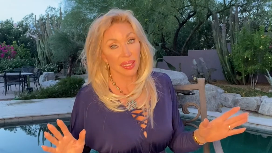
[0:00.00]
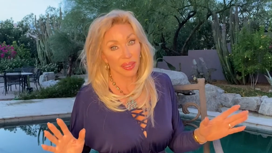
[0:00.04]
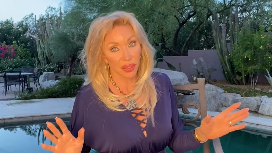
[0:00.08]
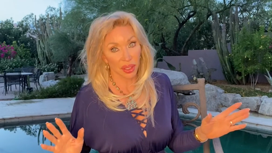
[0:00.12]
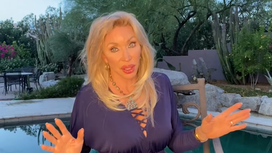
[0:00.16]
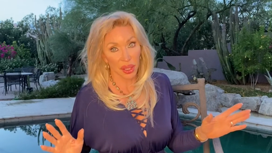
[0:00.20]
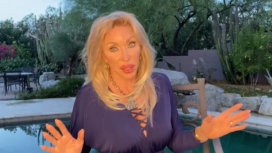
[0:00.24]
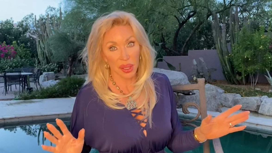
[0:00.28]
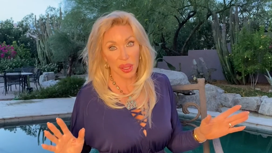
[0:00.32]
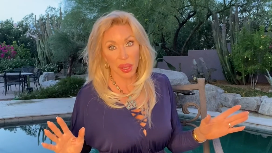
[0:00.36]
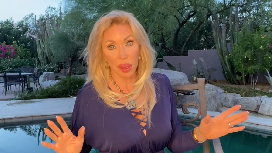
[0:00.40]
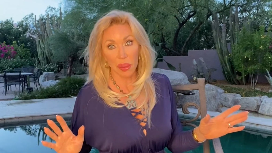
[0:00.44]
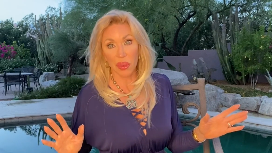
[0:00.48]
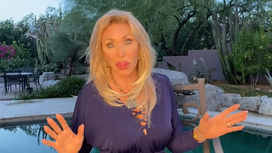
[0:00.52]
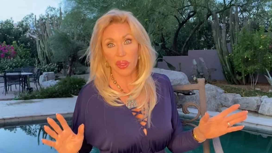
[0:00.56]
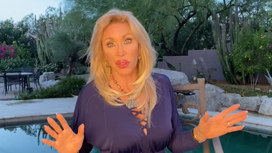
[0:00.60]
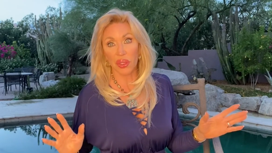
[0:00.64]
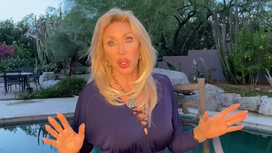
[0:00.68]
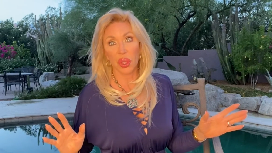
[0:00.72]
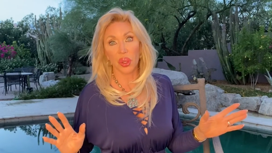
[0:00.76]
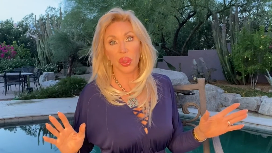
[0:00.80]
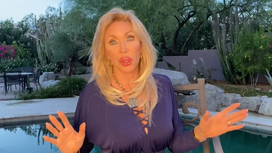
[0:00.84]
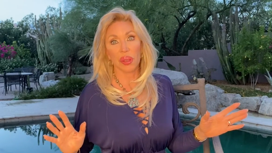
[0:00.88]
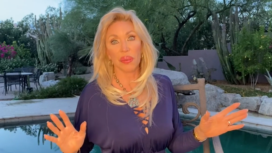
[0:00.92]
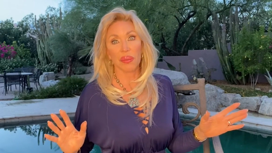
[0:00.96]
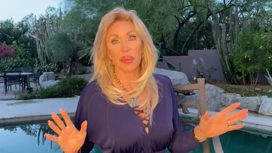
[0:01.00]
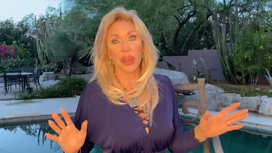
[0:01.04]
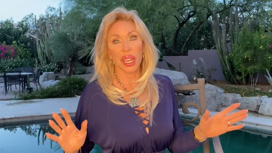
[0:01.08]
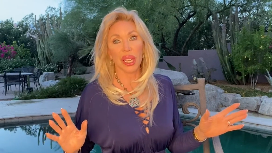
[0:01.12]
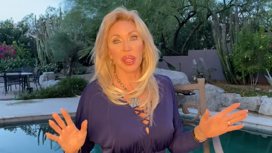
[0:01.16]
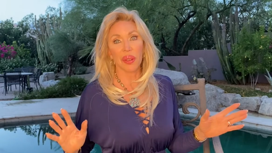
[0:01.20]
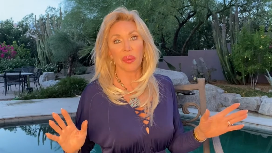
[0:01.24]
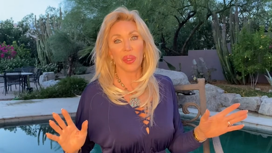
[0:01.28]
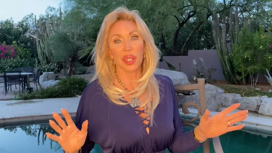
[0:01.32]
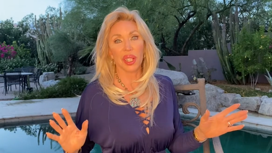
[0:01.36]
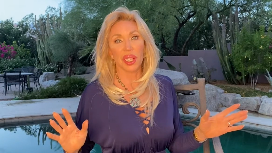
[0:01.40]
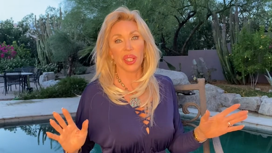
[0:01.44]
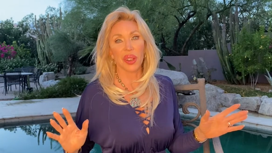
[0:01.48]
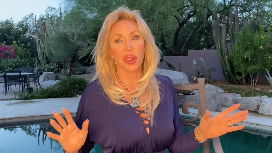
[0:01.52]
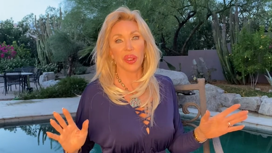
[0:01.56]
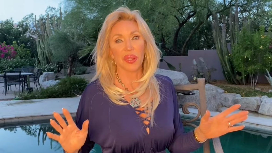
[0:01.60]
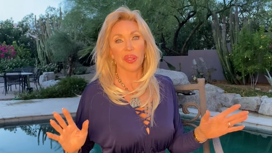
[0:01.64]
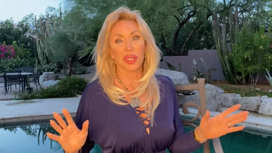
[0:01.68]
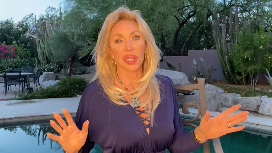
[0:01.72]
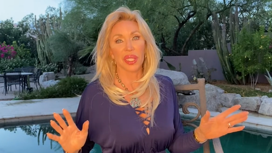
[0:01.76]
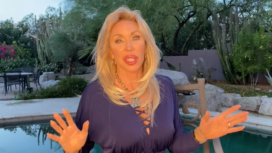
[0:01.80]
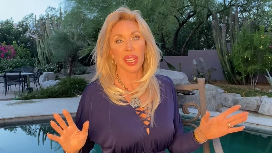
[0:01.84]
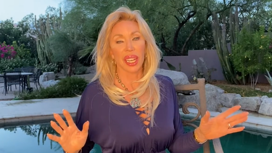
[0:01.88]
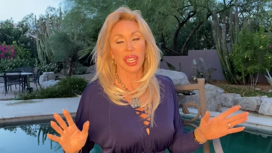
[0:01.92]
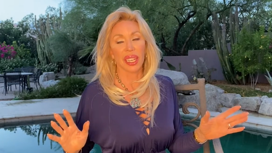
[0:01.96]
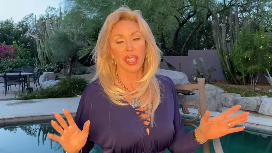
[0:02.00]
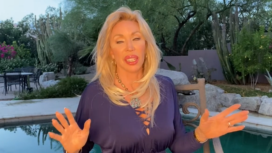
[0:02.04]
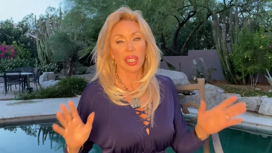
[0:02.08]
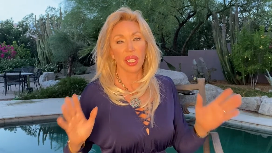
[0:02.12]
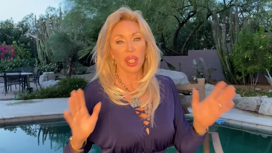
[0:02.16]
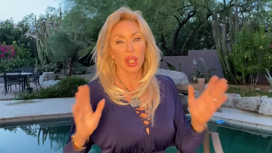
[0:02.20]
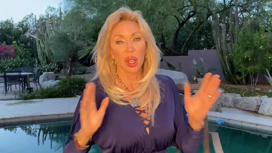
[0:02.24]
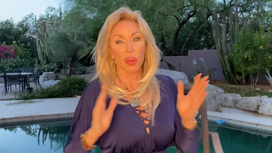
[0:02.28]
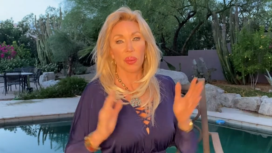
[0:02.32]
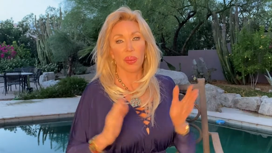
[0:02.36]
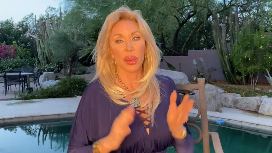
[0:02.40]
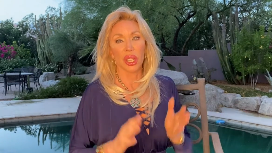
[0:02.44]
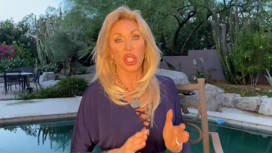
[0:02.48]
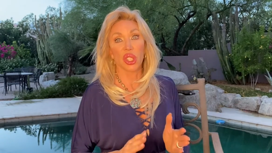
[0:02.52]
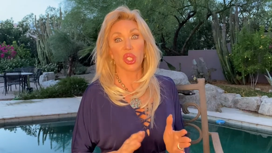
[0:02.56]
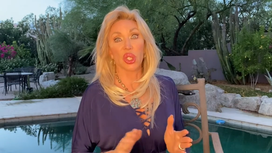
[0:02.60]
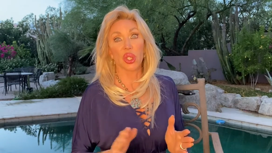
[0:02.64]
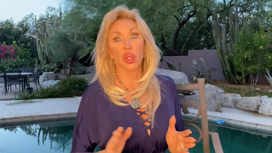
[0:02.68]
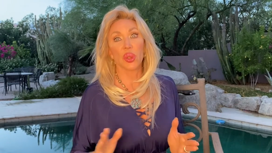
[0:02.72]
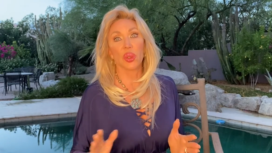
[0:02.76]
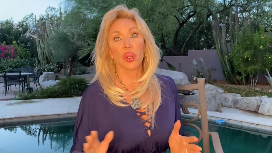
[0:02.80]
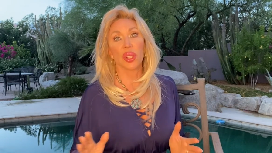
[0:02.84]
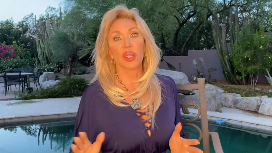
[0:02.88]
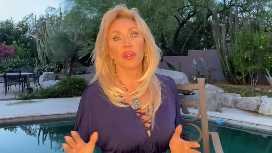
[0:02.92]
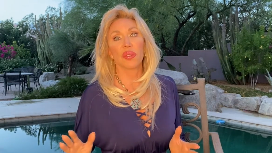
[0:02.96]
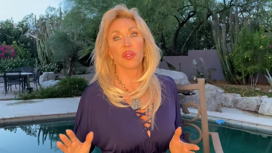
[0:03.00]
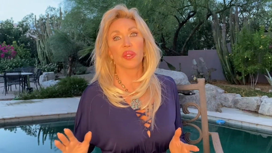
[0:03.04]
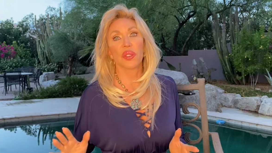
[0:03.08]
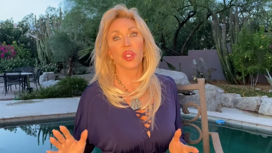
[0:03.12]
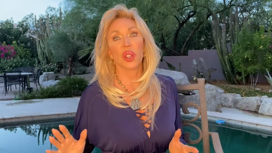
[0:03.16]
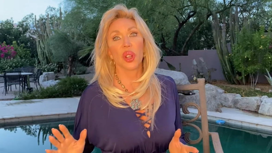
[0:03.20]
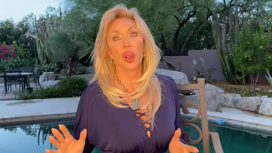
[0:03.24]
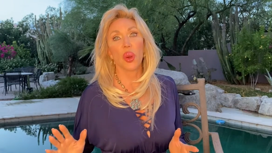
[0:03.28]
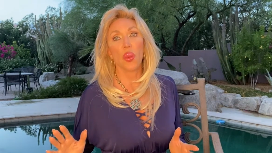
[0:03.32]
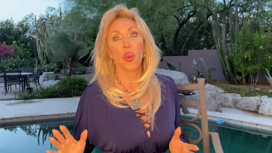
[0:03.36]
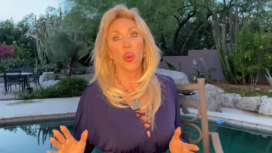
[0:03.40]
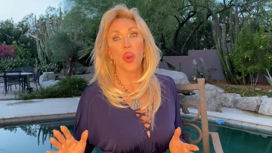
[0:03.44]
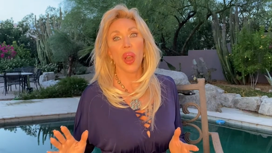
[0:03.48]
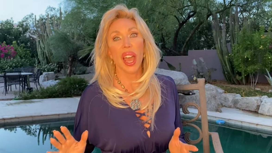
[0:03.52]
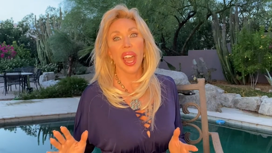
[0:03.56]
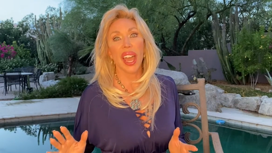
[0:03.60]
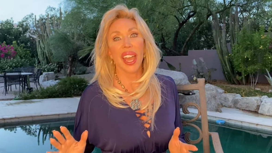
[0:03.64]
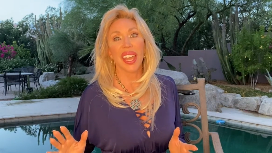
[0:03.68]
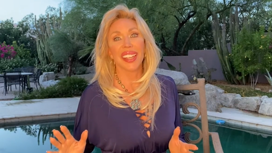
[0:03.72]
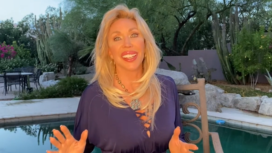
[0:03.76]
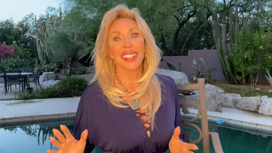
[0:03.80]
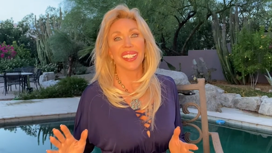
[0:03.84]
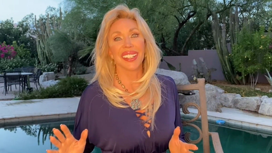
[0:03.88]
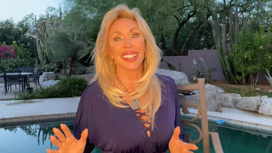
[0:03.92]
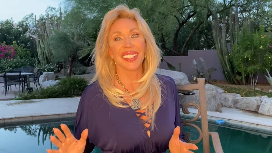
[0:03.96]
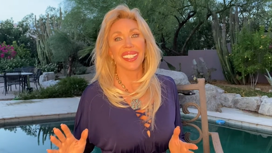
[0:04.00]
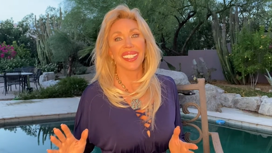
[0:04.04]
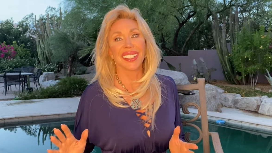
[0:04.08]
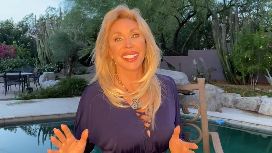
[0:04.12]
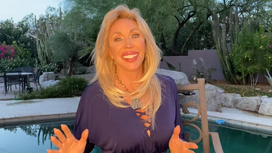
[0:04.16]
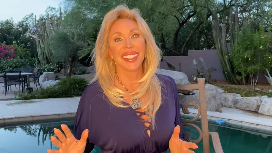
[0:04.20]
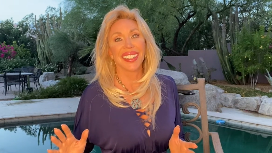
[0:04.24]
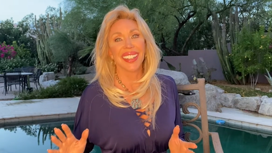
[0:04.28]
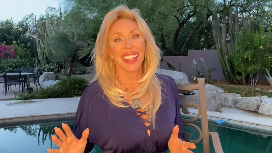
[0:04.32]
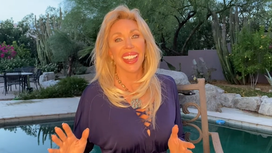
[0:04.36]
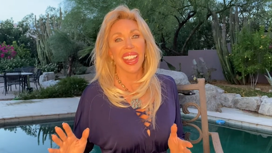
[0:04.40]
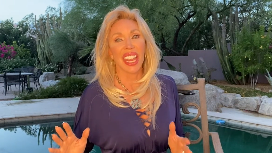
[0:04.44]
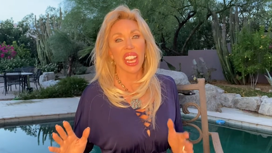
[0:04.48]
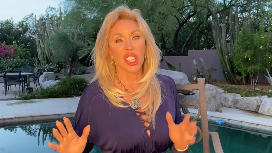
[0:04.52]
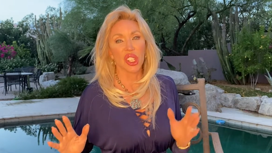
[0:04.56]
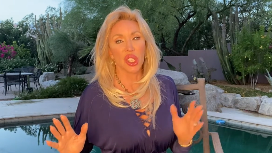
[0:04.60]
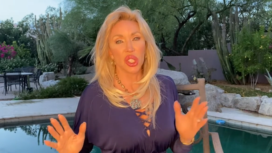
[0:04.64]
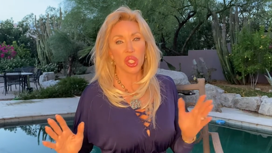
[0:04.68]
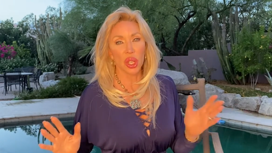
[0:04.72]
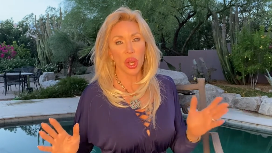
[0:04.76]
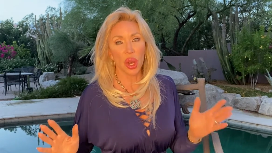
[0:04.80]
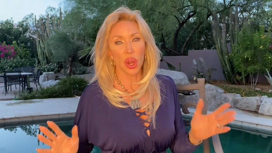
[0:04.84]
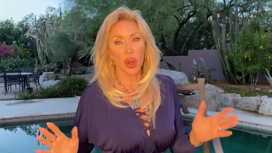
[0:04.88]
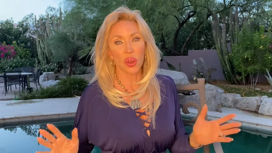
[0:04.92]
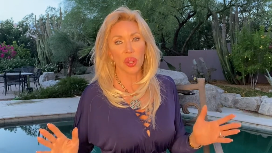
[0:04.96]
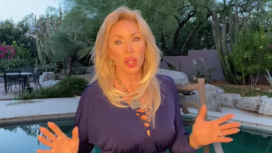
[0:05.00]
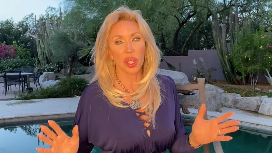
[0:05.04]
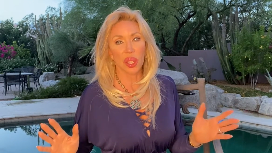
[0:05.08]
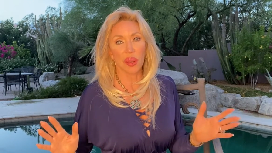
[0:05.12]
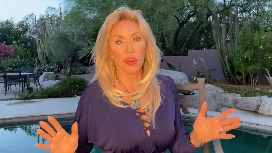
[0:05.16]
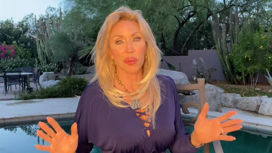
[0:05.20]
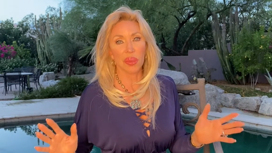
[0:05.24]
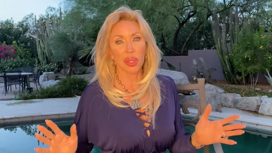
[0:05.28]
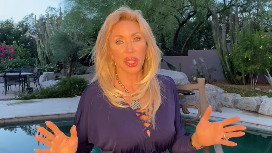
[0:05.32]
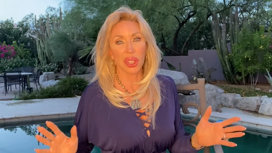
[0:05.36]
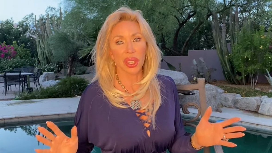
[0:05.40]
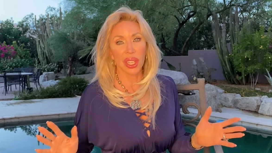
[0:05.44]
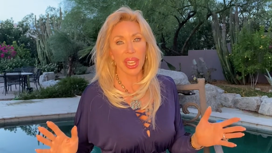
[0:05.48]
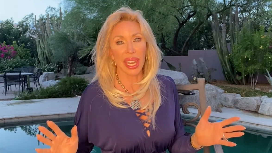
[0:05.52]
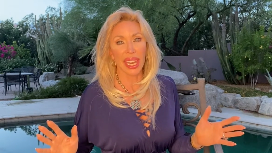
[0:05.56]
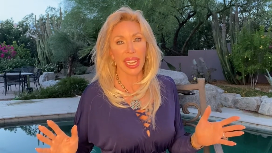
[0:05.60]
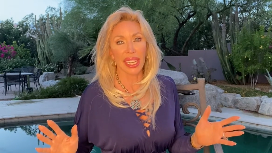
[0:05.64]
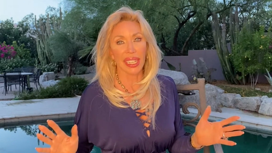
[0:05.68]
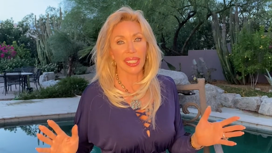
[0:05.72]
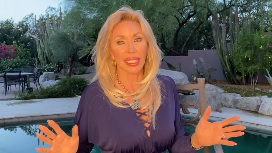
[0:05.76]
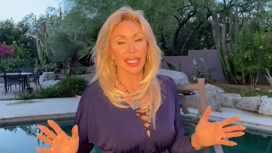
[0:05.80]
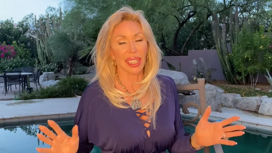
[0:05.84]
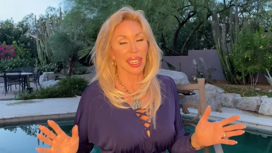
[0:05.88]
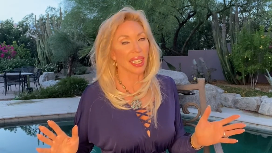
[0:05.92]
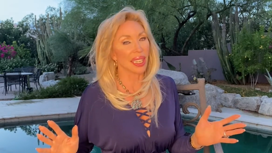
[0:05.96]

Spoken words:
For some of you, it might work overnight, but do it for a while and don't complain.